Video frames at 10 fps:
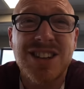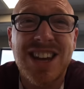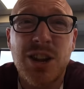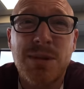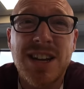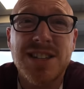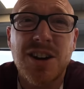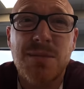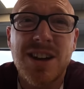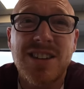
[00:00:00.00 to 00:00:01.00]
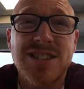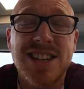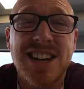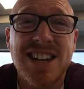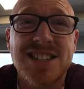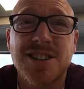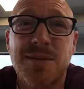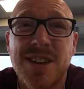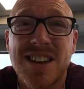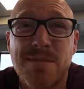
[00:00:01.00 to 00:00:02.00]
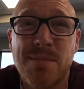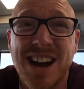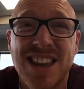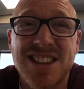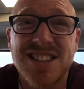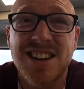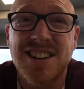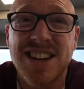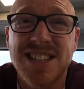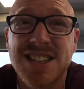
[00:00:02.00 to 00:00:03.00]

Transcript: in the meantime, see you next time back in the skies.